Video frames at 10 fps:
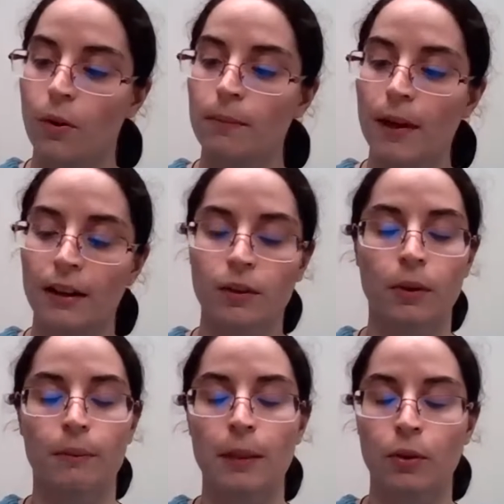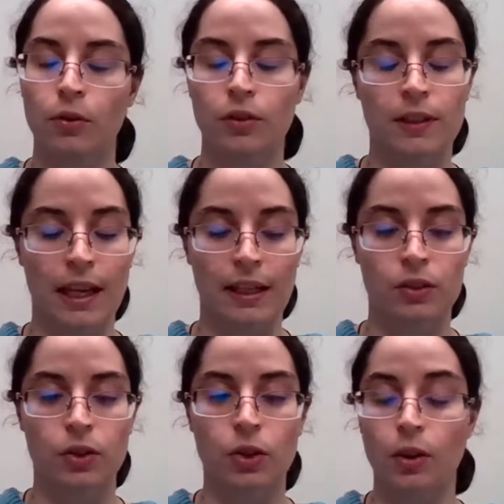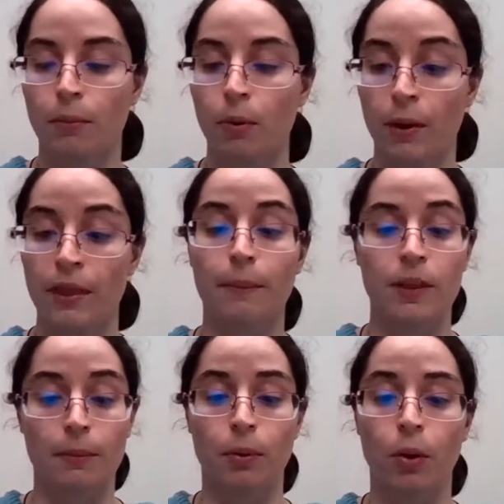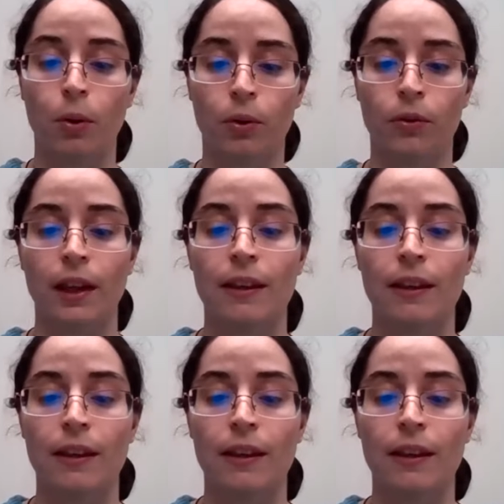going back to what people should take with them to the polls,